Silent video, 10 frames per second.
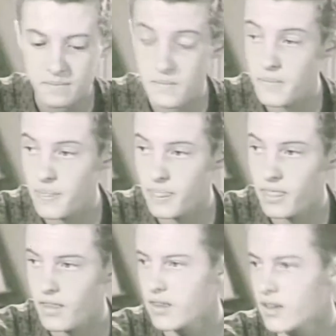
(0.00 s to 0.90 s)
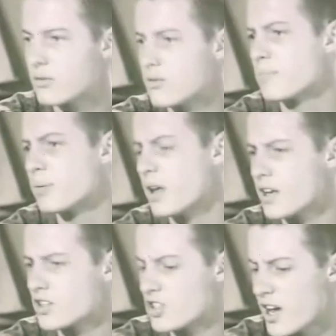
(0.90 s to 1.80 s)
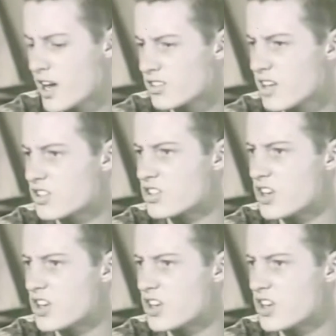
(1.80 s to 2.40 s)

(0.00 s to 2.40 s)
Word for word: it to jump? We're playing chess, not